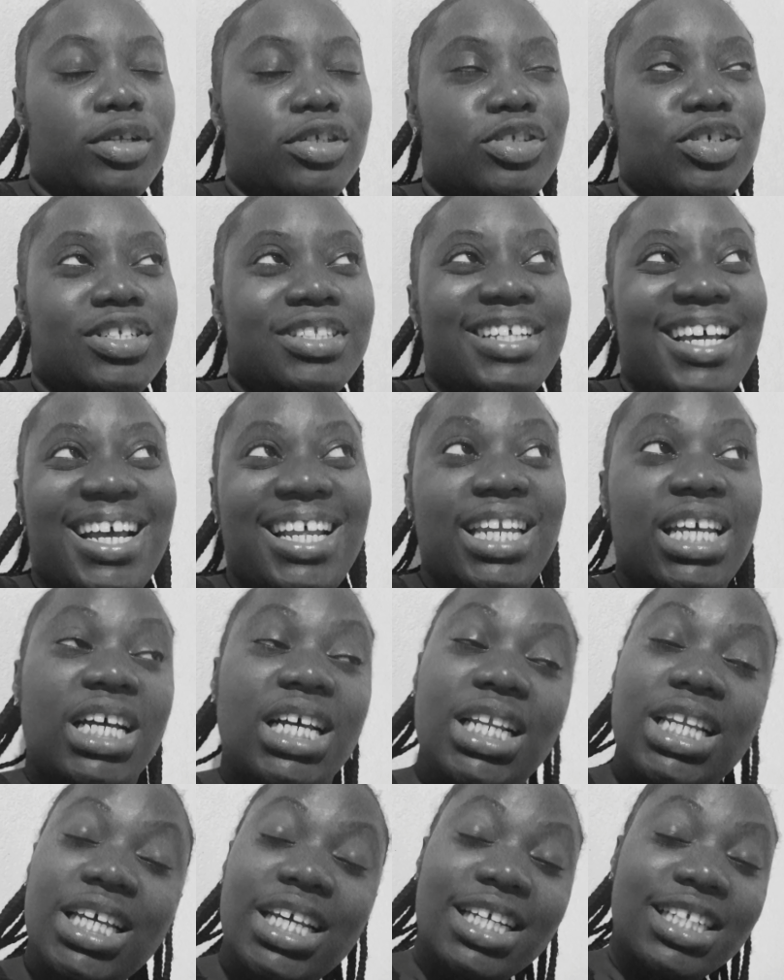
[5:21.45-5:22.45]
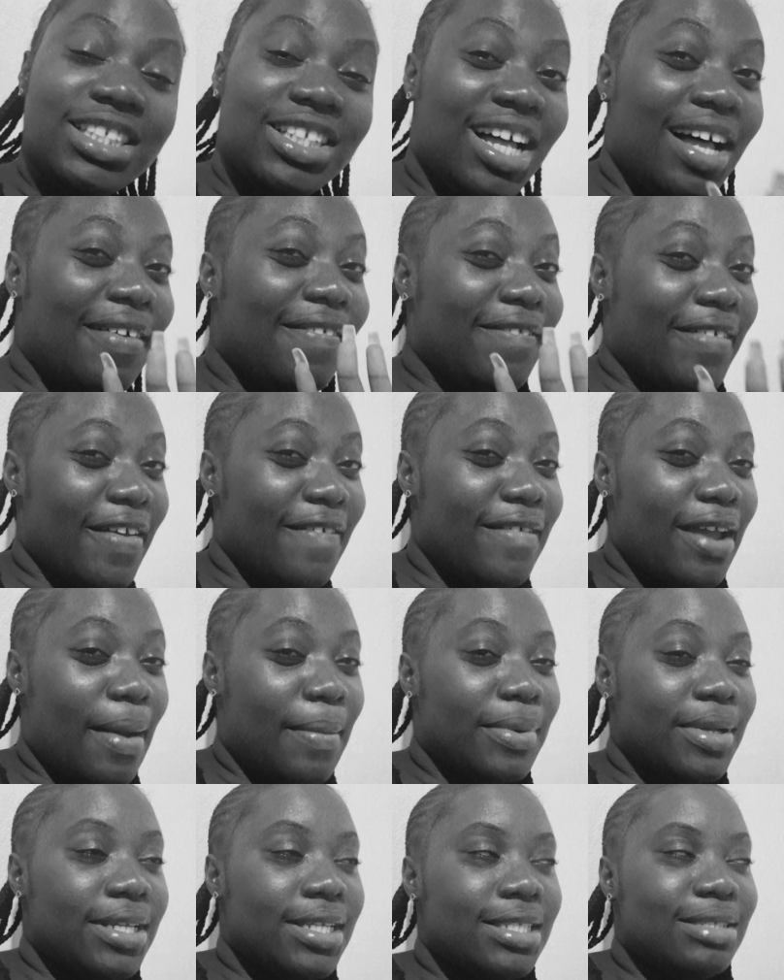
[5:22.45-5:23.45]
So technically it's all 5
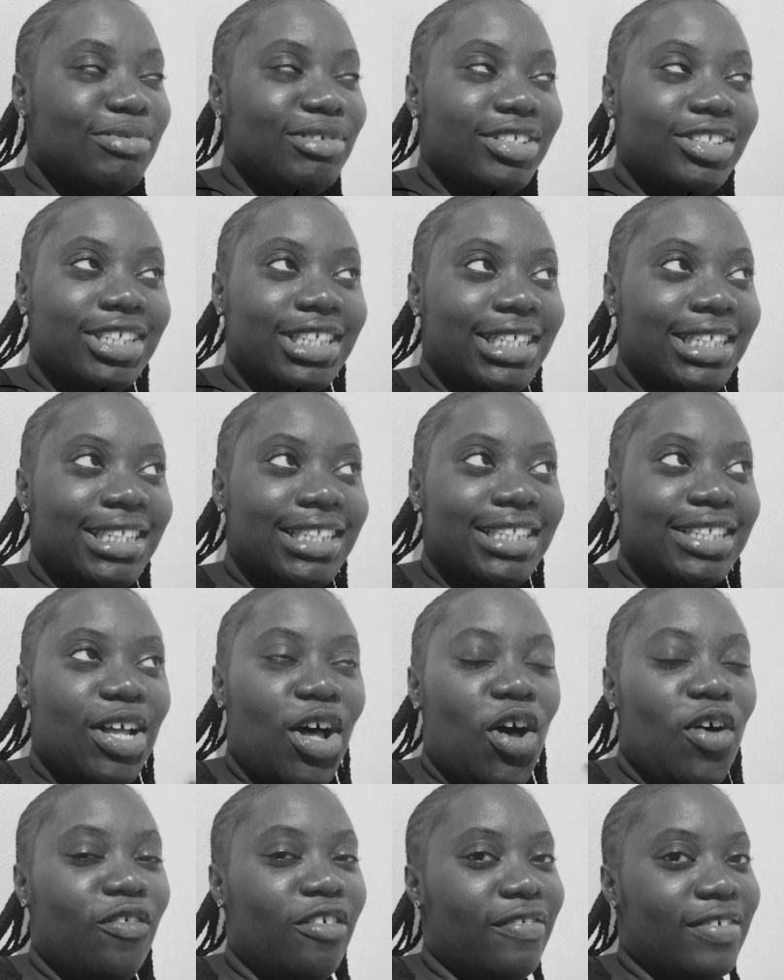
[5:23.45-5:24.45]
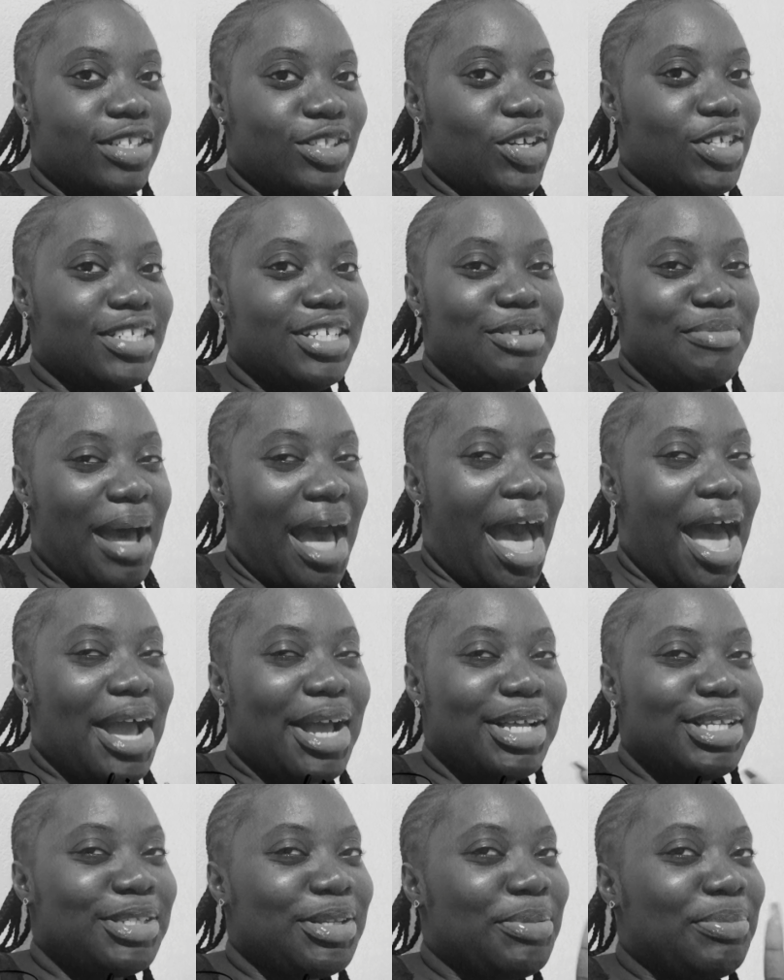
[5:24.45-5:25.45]
cameras, but just all 5 is not for the back.
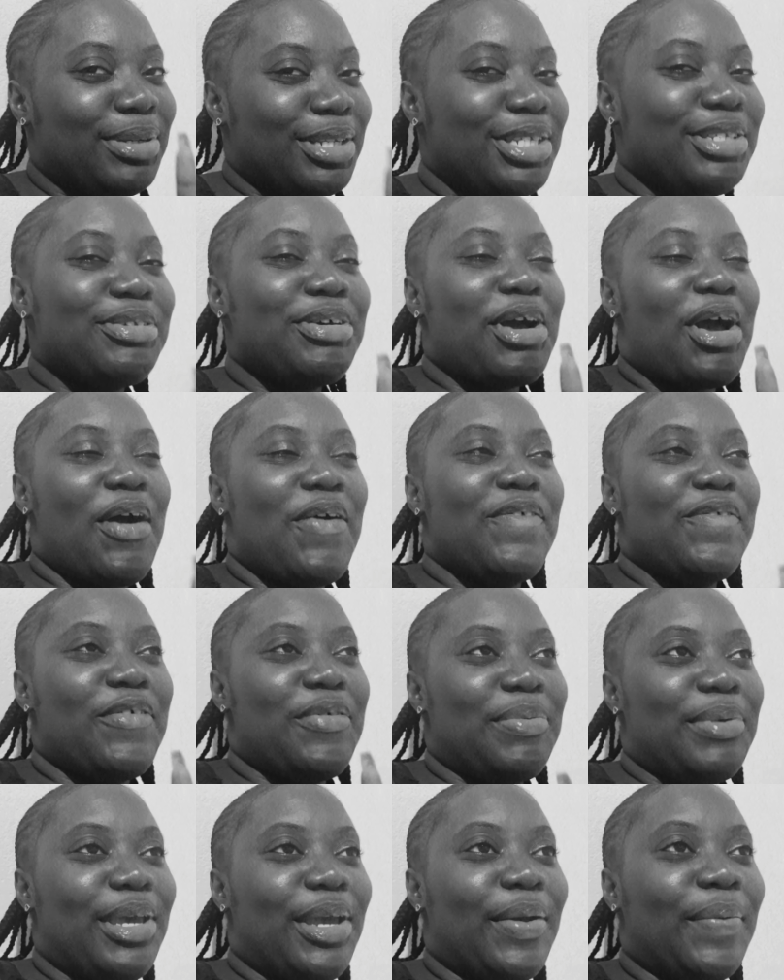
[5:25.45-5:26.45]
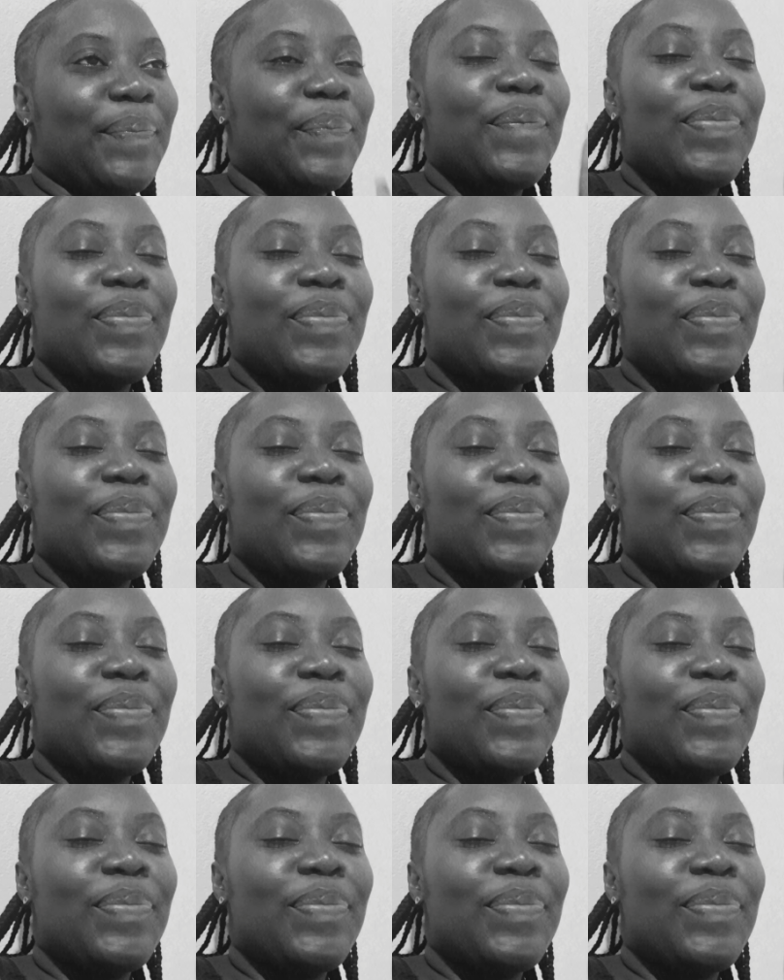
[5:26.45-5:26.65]
So please don't come for me.